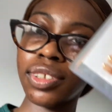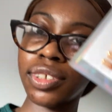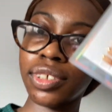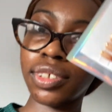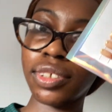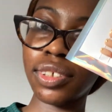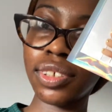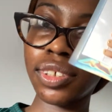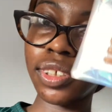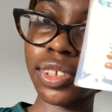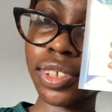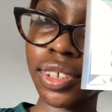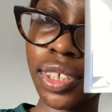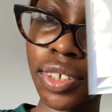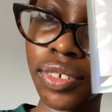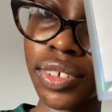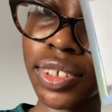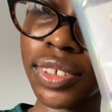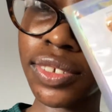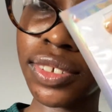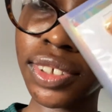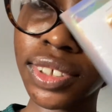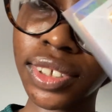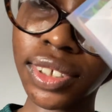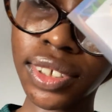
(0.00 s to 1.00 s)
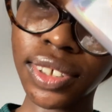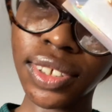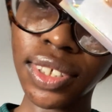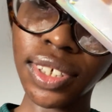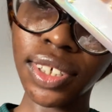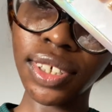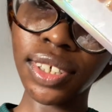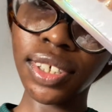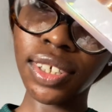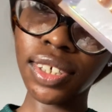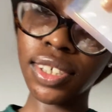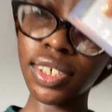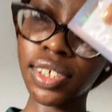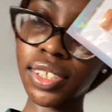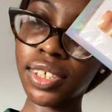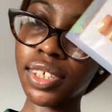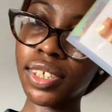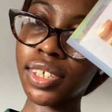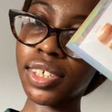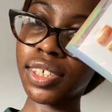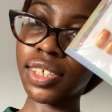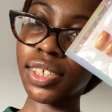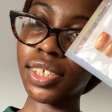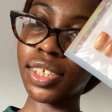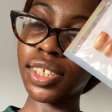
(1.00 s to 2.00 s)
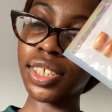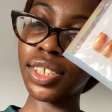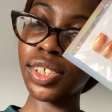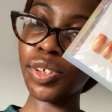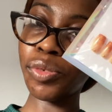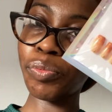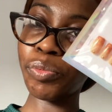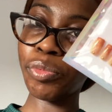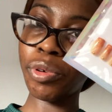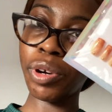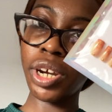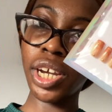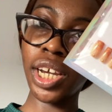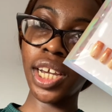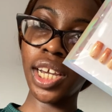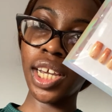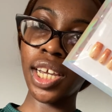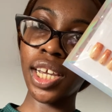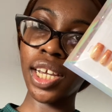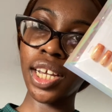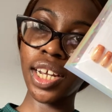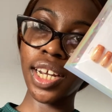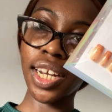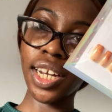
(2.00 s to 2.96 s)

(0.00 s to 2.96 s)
This is how it looks like. It's so pretty.